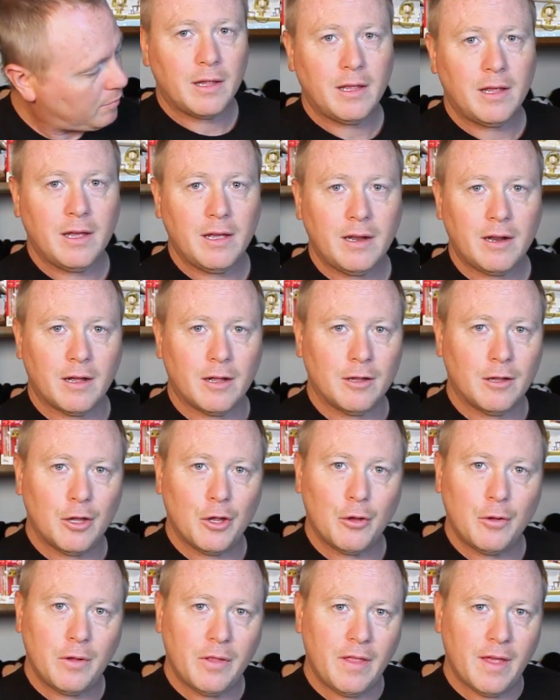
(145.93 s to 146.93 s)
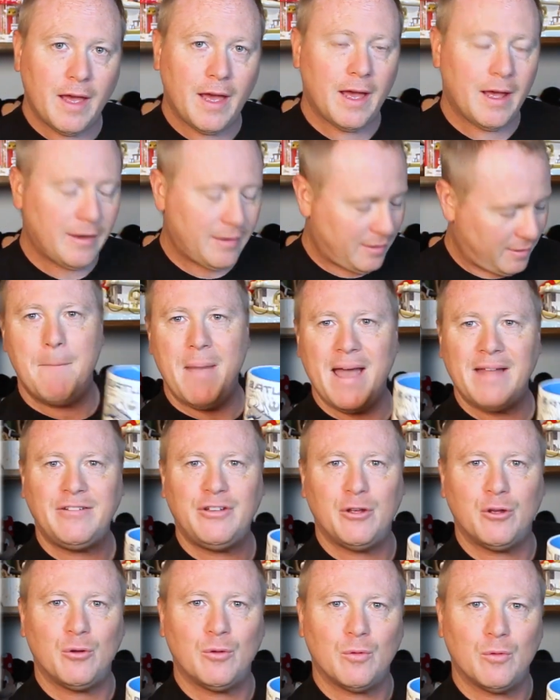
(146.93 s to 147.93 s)
Get a load of that.
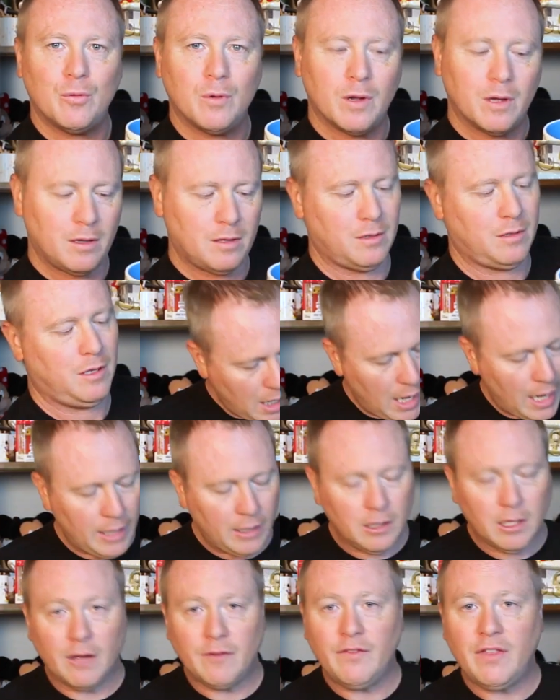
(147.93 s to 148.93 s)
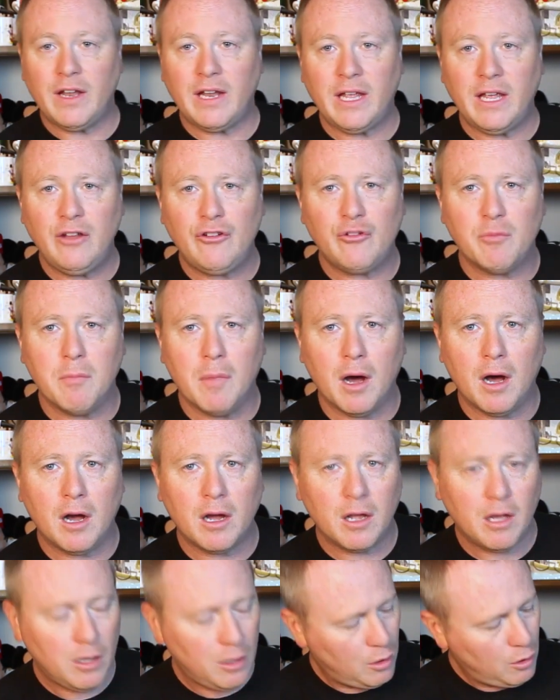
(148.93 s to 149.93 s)
Batuu. I love that each
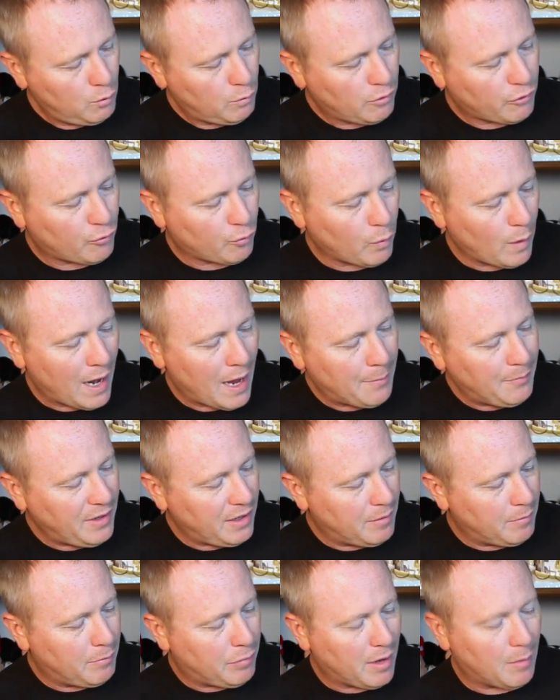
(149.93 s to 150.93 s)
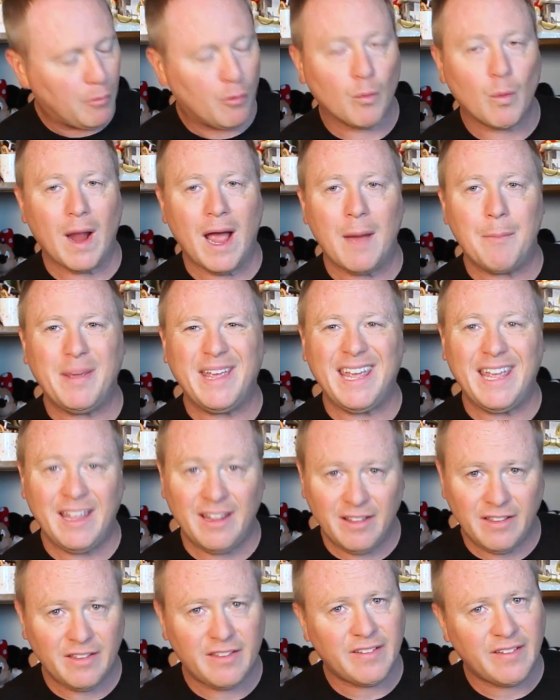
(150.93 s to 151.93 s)
mug was wrapped in bubble wrap
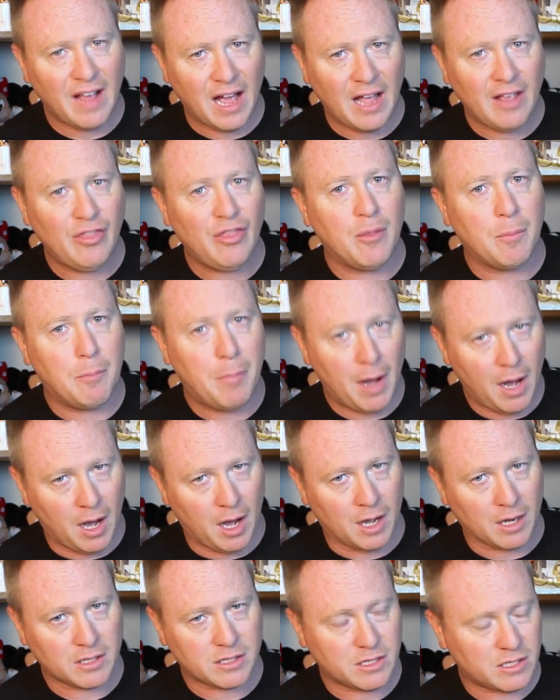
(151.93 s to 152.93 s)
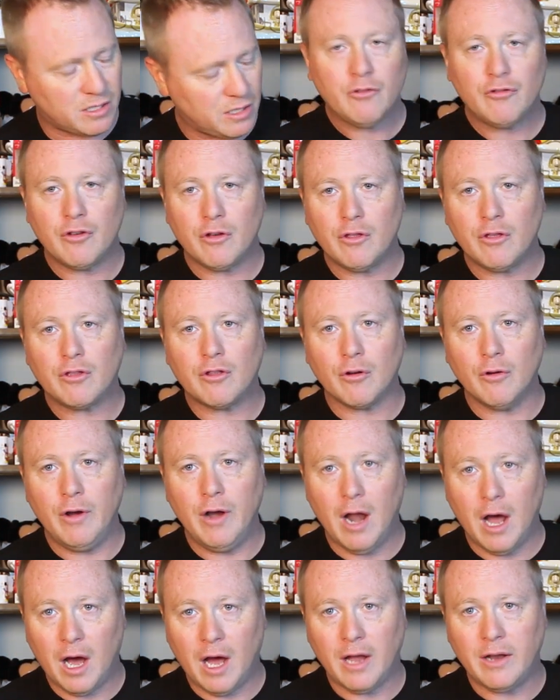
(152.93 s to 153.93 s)
inside the box so that they're
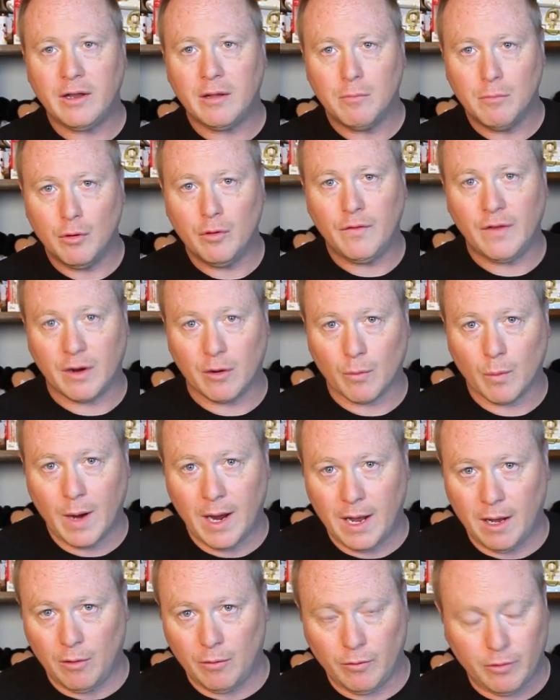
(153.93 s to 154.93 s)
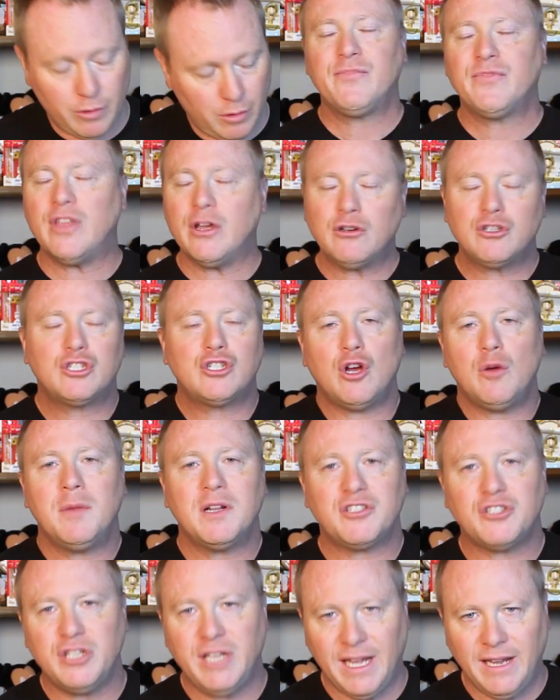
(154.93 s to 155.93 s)
not moving around. There's so
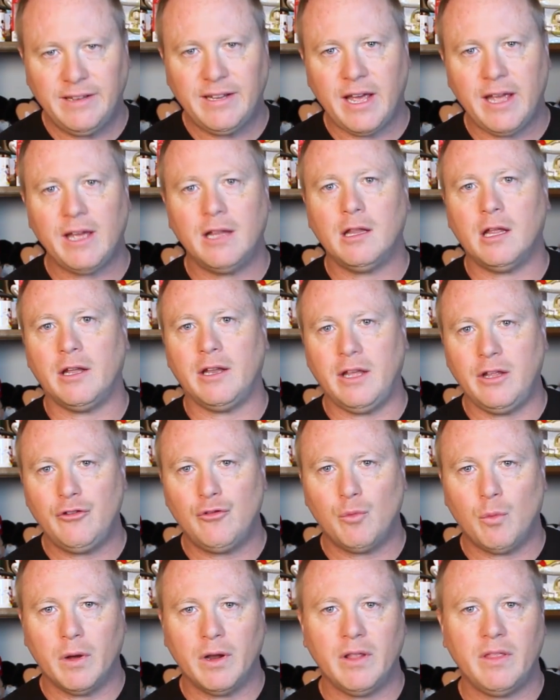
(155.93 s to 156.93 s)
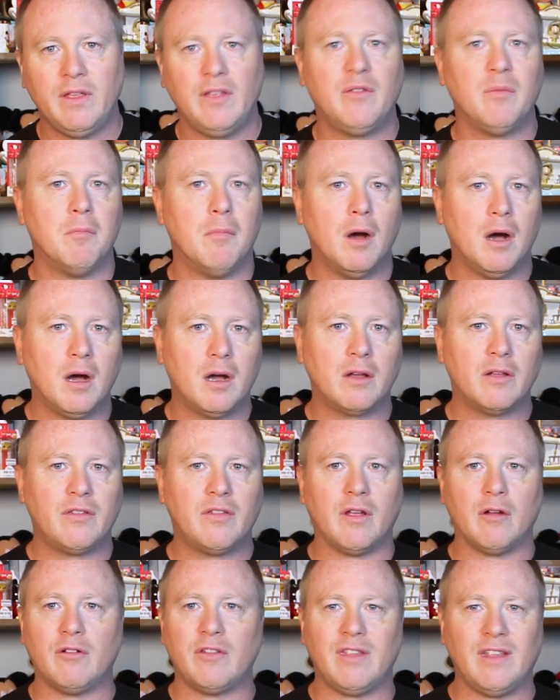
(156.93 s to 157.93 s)
much detail on each one of these mugs.
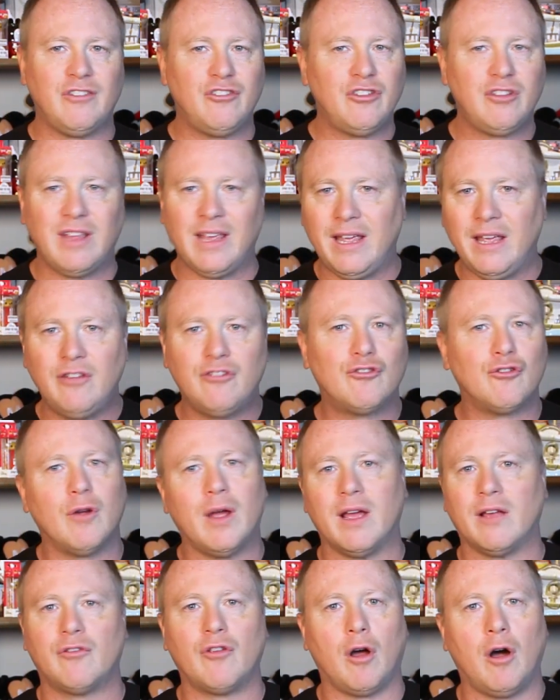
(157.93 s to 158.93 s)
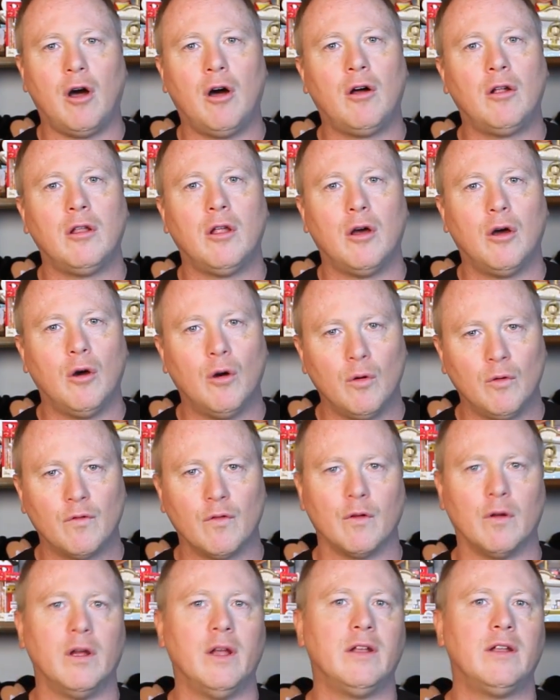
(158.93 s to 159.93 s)
There's just Easter eggs all
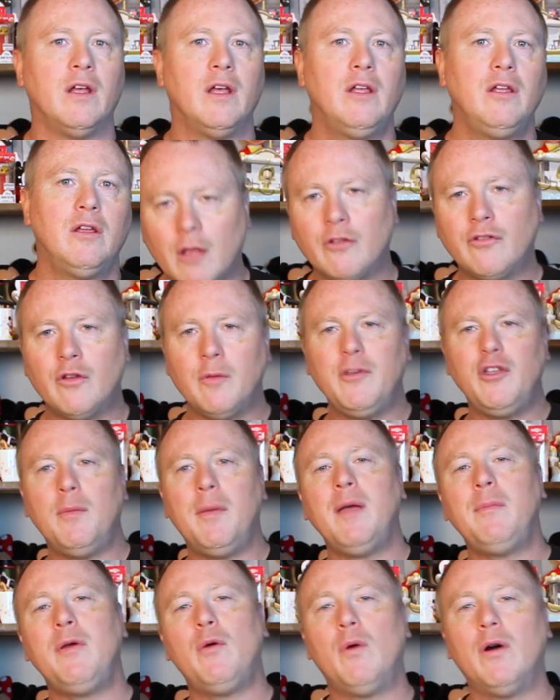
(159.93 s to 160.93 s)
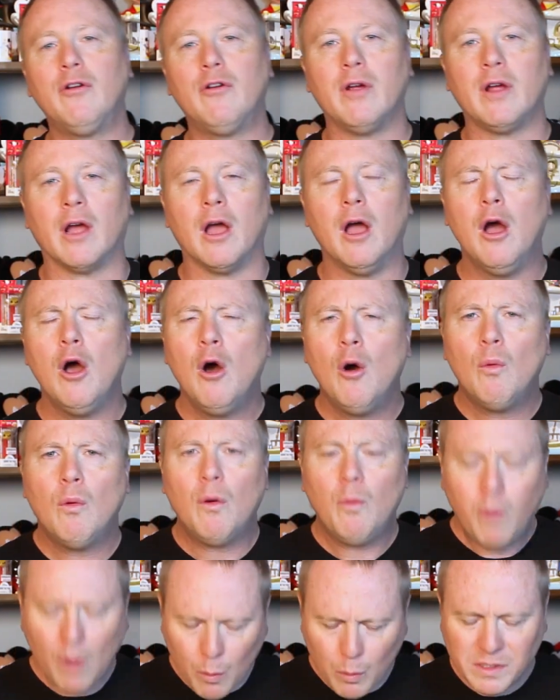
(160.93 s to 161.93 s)
over it. So you might be wondering,
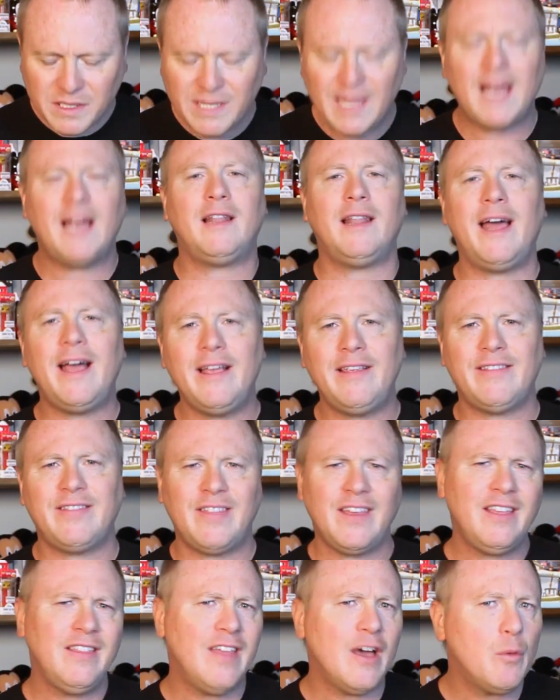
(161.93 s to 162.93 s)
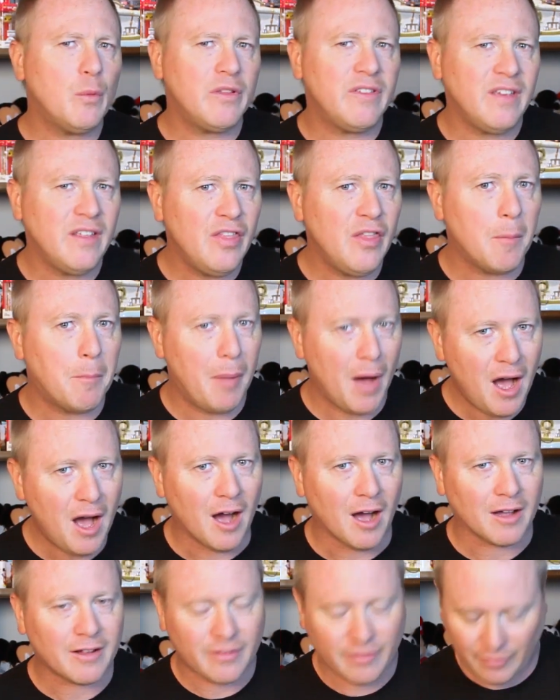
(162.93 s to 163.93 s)
well, what was that last thing that was in the
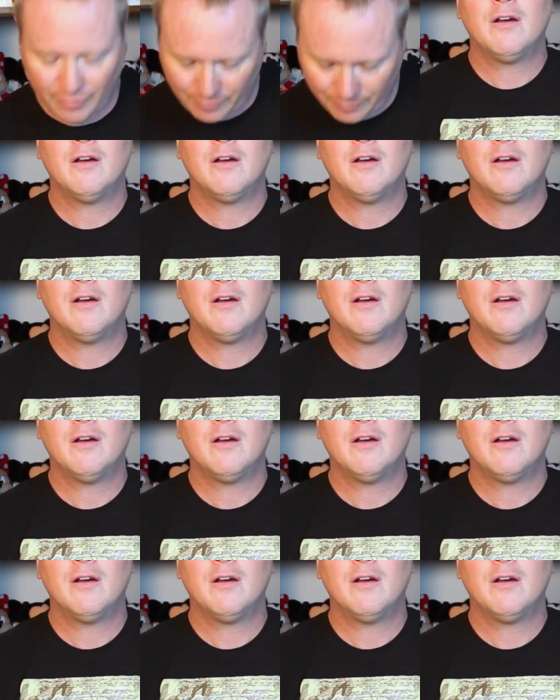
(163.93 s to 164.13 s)
box?